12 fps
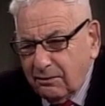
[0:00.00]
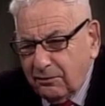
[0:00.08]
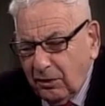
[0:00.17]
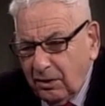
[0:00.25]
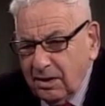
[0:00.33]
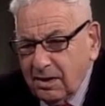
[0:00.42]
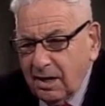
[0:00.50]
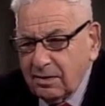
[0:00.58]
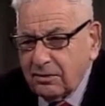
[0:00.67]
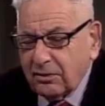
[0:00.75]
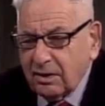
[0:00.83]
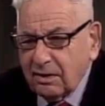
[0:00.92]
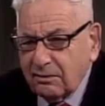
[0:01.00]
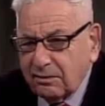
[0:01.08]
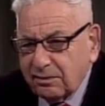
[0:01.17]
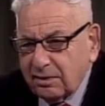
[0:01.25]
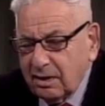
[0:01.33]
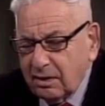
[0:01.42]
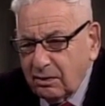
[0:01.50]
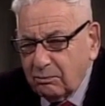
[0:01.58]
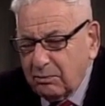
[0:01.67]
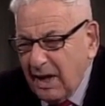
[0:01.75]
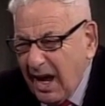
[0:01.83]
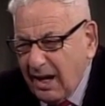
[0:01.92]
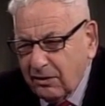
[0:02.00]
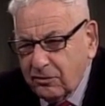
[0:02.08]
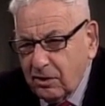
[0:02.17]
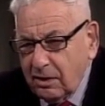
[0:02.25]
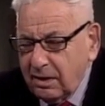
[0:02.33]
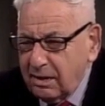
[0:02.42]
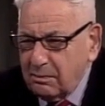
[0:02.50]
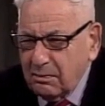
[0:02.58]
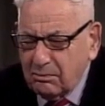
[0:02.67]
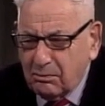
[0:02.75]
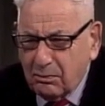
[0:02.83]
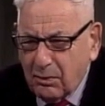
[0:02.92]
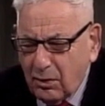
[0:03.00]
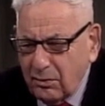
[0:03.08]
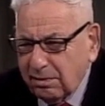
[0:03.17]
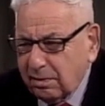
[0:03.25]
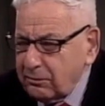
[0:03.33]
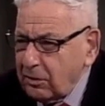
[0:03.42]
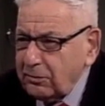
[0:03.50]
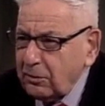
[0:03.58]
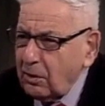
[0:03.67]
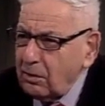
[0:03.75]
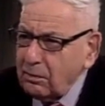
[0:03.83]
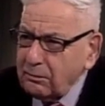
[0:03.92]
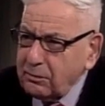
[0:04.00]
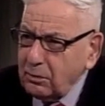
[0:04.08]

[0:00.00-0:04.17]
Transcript: foreign countries, in actually most, if not all of